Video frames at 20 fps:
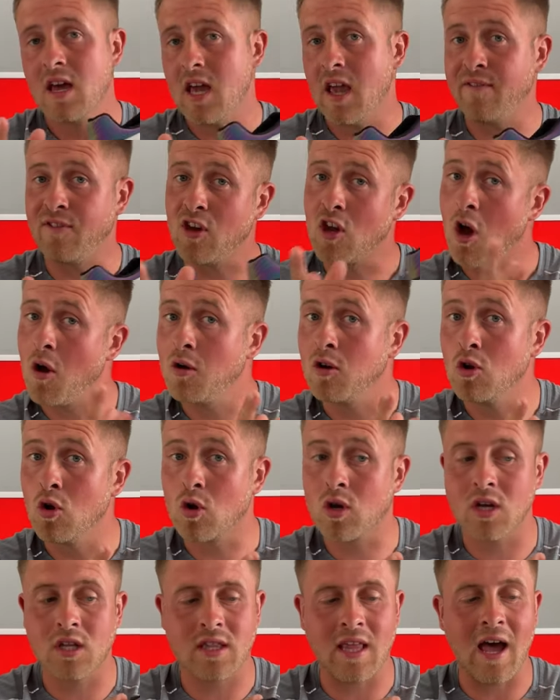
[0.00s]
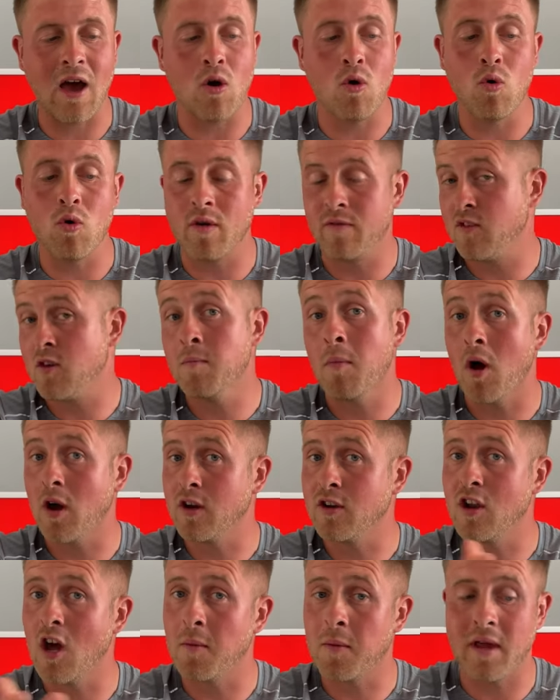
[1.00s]
If you go and look at that, or you might
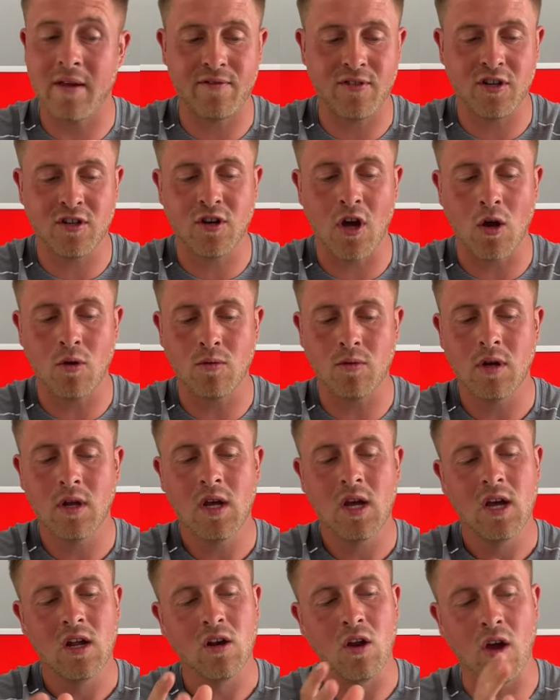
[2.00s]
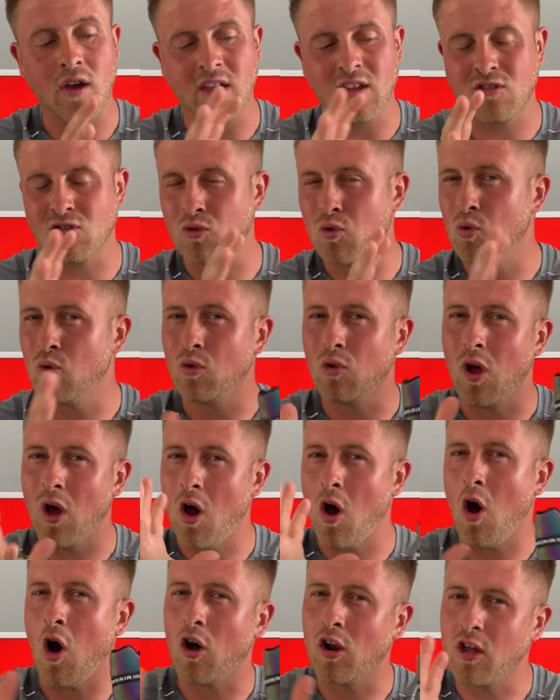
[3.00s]
know it if you don't, like it's all like
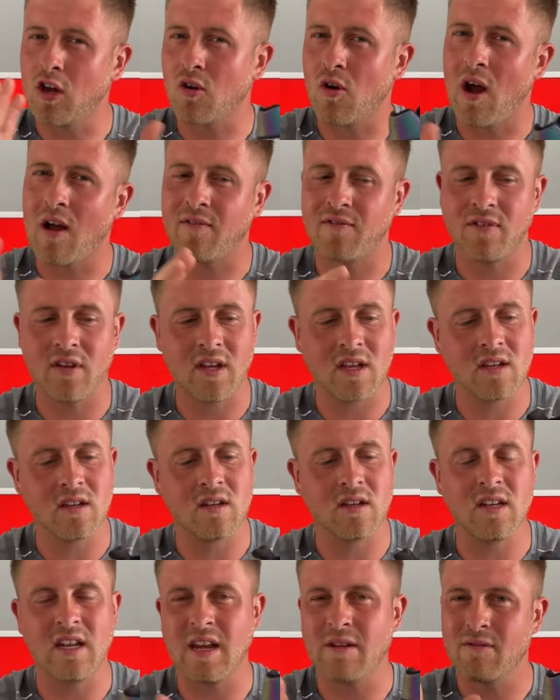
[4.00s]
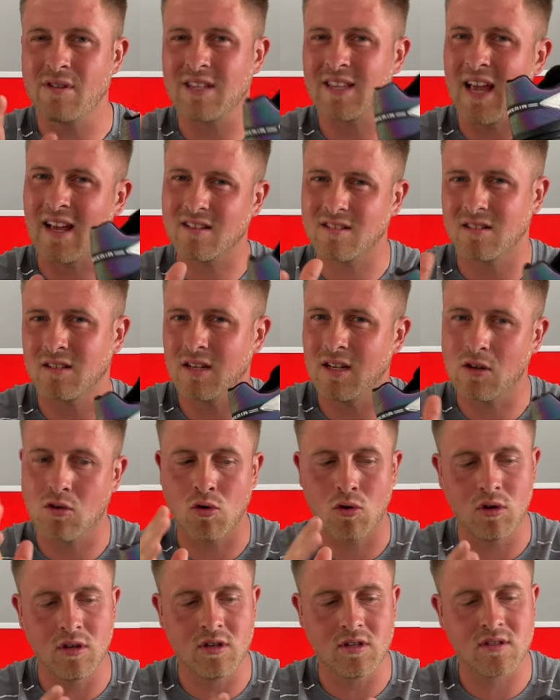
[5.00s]
holographic and iridescent
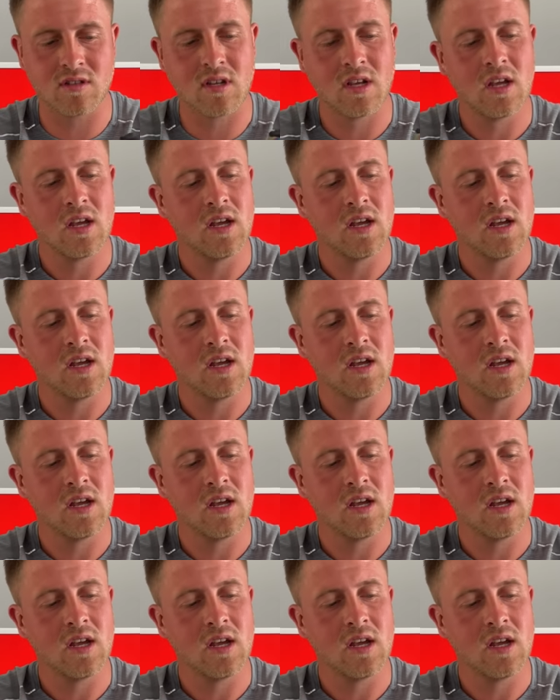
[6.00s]
colours.